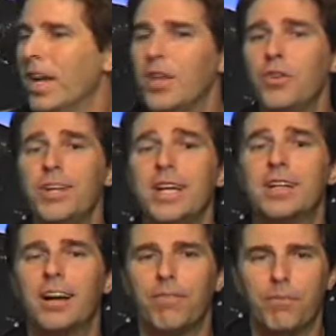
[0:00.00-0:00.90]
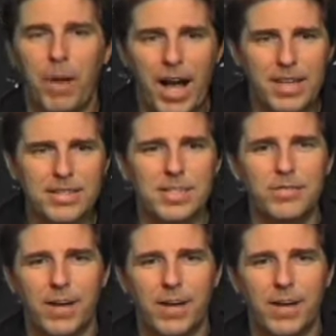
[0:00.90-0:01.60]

You need positive